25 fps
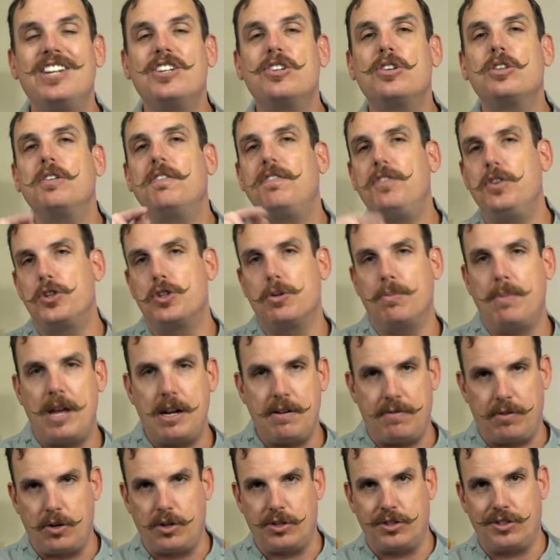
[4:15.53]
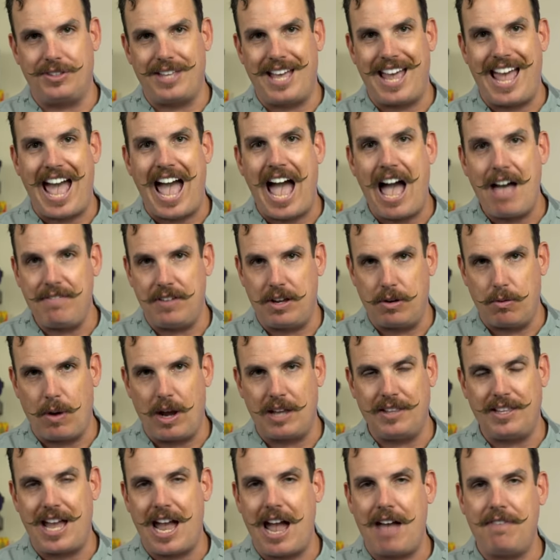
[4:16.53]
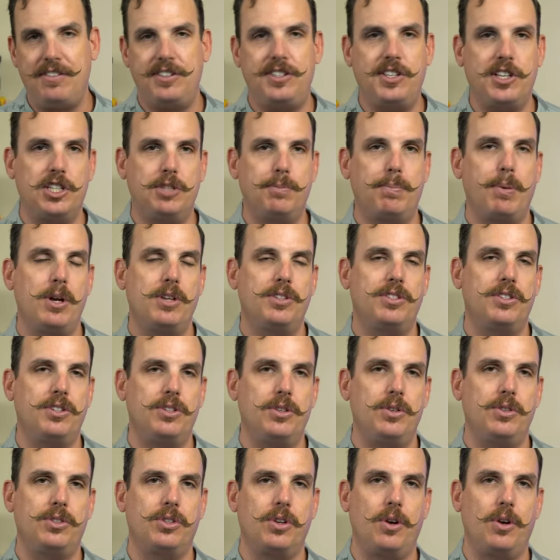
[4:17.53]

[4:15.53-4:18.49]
into the future metaverse. They have it, right? They have this experience to do